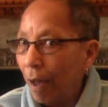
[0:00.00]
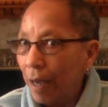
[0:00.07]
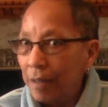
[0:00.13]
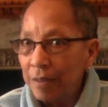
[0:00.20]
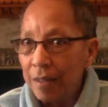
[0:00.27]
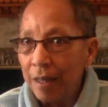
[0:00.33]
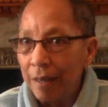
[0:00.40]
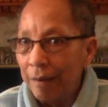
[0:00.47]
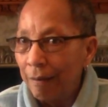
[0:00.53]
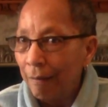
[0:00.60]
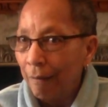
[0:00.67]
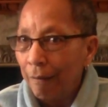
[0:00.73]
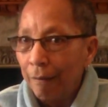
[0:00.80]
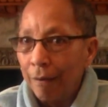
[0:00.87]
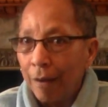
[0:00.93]
I said,
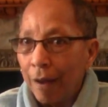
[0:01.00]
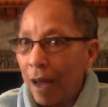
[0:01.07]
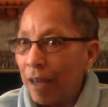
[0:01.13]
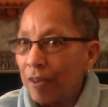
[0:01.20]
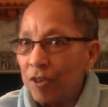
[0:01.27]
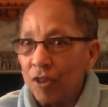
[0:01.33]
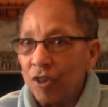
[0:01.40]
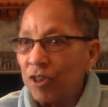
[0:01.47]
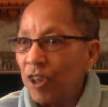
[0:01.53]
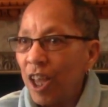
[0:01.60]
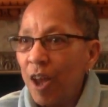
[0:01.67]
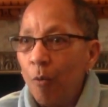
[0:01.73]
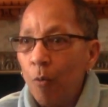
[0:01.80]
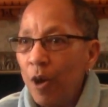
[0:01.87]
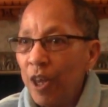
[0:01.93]
"Just
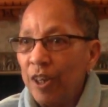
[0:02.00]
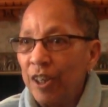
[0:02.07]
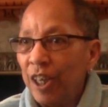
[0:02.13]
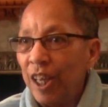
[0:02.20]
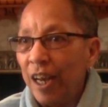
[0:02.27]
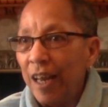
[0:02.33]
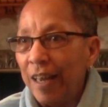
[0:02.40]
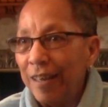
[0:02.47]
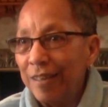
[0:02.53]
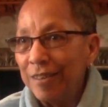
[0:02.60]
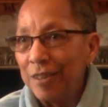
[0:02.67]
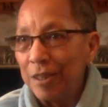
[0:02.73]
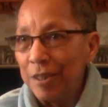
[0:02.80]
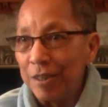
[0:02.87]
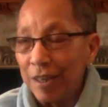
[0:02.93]
can't win, can I?"
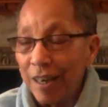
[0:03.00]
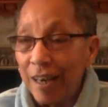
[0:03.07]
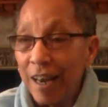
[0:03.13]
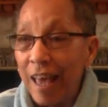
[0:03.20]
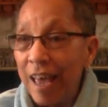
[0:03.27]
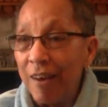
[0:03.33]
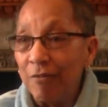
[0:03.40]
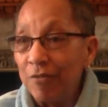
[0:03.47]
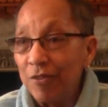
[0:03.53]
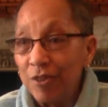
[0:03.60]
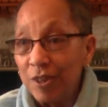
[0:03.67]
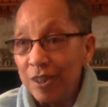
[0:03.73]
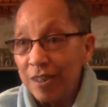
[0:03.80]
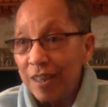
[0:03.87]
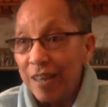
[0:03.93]
And she'd laugh, and
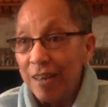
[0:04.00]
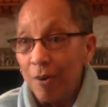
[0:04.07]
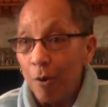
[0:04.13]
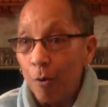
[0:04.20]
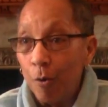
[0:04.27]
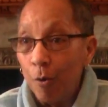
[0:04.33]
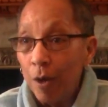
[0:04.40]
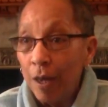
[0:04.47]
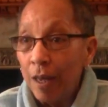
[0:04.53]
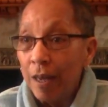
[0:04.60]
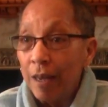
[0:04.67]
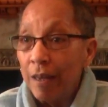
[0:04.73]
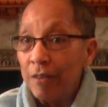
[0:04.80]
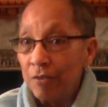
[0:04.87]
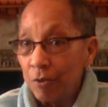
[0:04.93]
she'd say no.
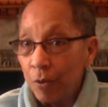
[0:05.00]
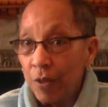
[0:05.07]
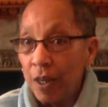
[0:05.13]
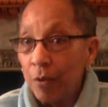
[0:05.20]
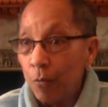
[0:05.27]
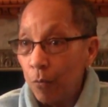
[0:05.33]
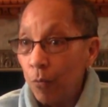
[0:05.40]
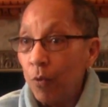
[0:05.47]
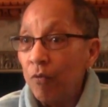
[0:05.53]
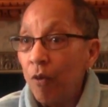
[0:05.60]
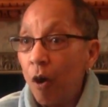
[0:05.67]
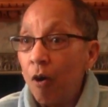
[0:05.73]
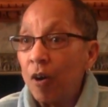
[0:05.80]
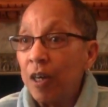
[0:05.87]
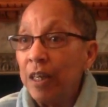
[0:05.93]
And so then we've
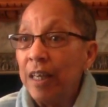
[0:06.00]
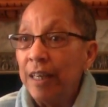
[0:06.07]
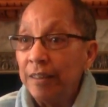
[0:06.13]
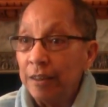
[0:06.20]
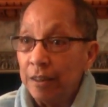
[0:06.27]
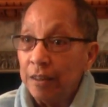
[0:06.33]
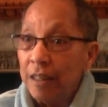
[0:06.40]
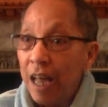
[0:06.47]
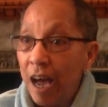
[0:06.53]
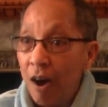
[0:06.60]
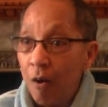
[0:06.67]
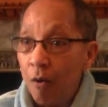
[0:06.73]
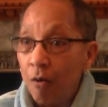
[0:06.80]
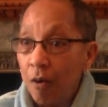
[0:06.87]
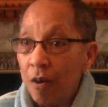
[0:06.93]
all connected
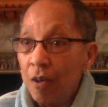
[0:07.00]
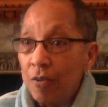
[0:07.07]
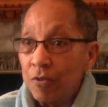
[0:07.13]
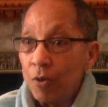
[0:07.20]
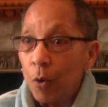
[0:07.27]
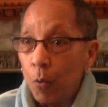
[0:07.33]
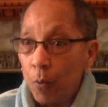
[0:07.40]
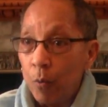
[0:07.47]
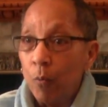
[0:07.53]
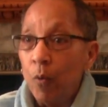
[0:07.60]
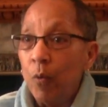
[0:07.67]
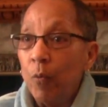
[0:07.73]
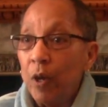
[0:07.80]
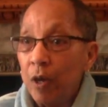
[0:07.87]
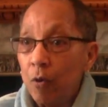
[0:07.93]
now. So
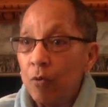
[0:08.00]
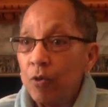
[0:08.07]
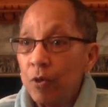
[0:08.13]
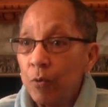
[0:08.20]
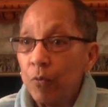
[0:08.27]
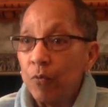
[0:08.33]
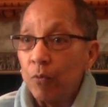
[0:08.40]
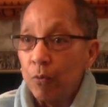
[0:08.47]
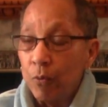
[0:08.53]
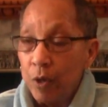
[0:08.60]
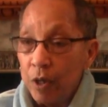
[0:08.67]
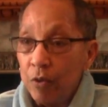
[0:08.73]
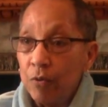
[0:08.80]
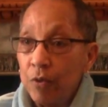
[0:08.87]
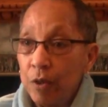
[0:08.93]
when we go to the
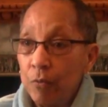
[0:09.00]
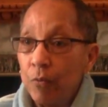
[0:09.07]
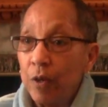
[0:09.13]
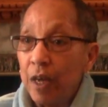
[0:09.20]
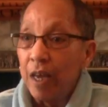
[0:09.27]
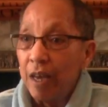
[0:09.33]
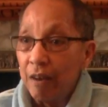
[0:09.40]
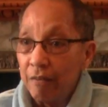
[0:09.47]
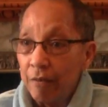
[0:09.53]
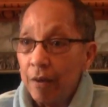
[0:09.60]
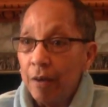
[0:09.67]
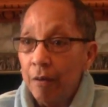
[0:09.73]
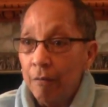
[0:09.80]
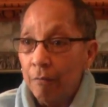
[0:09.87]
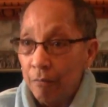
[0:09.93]
reunion, have
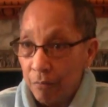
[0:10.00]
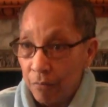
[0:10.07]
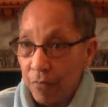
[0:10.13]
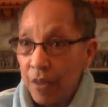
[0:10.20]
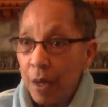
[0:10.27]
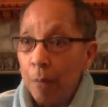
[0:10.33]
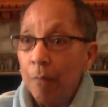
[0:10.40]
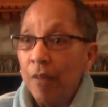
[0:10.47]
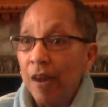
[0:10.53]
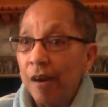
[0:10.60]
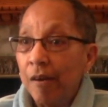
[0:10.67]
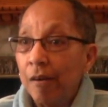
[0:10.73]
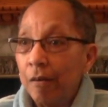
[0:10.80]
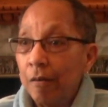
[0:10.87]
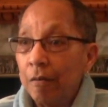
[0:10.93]
them
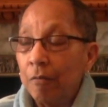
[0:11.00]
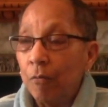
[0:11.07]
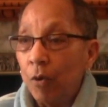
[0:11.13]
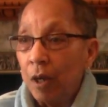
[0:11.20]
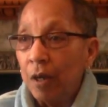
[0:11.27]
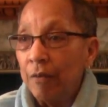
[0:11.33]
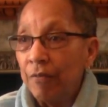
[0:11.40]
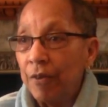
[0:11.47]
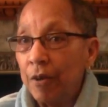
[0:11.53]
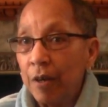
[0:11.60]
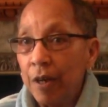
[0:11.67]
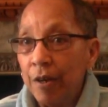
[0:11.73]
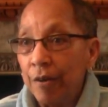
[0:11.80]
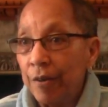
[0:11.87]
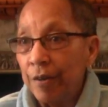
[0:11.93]
there, well, if they're
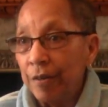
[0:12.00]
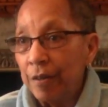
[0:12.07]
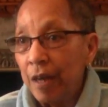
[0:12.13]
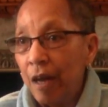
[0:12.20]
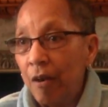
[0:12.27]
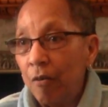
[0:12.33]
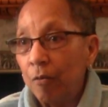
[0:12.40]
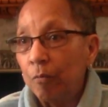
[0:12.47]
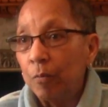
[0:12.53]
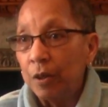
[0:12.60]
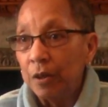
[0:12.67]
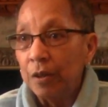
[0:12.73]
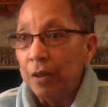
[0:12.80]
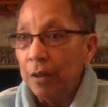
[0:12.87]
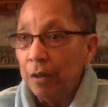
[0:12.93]
here in town,
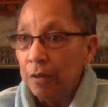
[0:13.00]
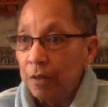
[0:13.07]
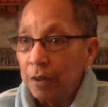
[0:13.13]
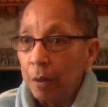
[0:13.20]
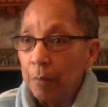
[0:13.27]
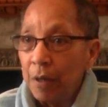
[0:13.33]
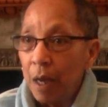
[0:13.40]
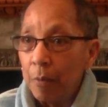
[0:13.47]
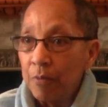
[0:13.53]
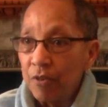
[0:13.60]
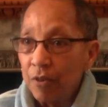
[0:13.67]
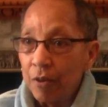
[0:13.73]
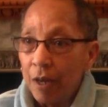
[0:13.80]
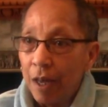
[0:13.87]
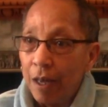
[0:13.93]
but sometimes
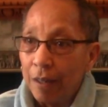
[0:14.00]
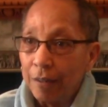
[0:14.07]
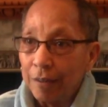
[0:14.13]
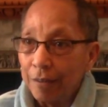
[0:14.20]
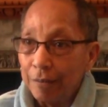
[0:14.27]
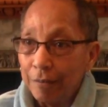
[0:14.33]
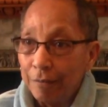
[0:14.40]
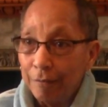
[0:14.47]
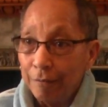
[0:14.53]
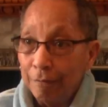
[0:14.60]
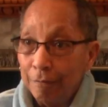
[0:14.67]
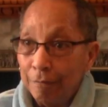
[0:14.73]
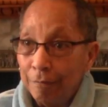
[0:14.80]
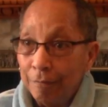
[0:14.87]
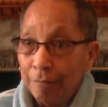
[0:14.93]
they're not.
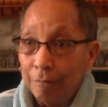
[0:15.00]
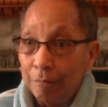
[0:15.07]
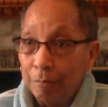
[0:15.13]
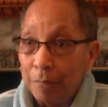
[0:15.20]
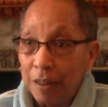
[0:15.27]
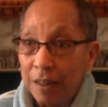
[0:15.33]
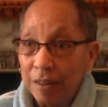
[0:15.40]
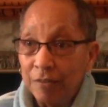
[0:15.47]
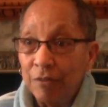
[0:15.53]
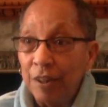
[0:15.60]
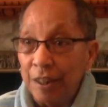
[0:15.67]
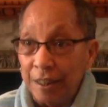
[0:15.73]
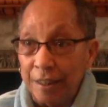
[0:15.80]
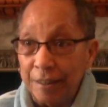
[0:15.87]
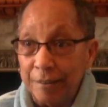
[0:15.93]
But it's
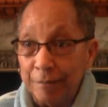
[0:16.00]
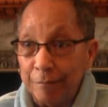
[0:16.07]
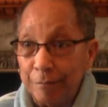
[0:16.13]
funny.